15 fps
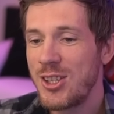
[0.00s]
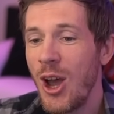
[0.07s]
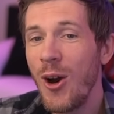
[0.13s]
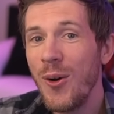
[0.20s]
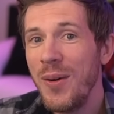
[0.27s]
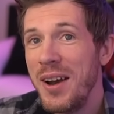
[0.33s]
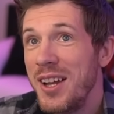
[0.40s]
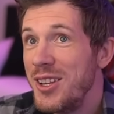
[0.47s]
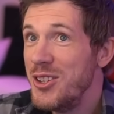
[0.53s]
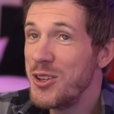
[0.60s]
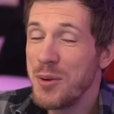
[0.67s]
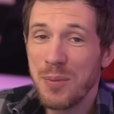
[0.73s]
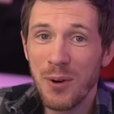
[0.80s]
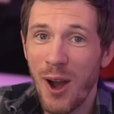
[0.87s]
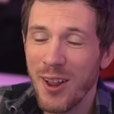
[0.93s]
So
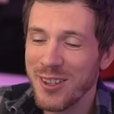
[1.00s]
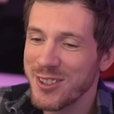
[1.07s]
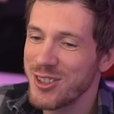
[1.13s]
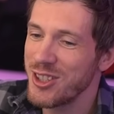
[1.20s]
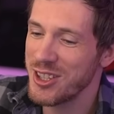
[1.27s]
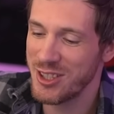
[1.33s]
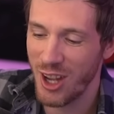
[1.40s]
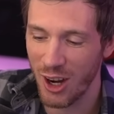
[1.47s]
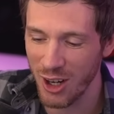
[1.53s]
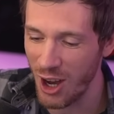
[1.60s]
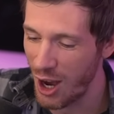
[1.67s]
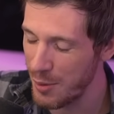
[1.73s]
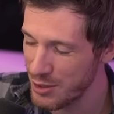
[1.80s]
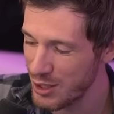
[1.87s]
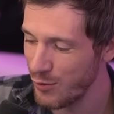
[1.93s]
new brawlers are just not an
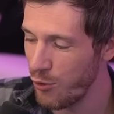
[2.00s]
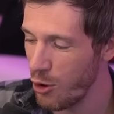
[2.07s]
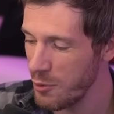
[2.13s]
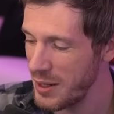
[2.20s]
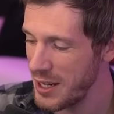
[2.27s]
option for